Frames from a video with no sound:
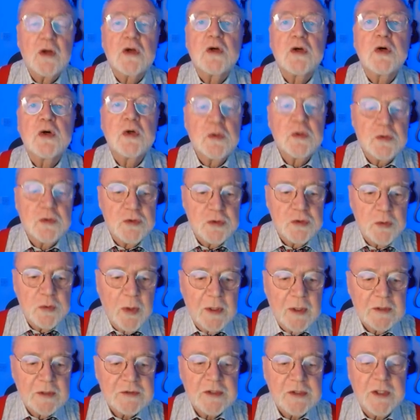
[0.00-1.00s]
could
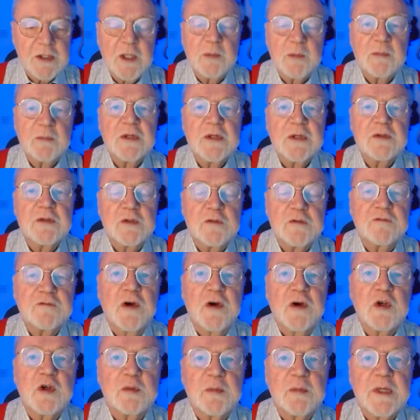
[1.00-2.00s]
you ask him to
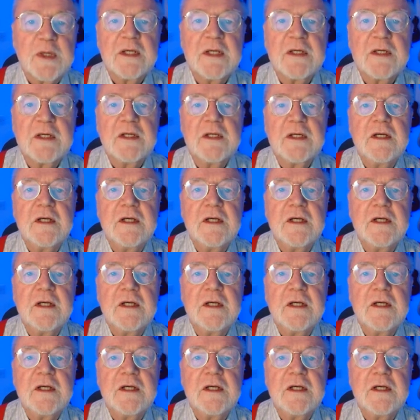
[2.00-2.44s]
phone me?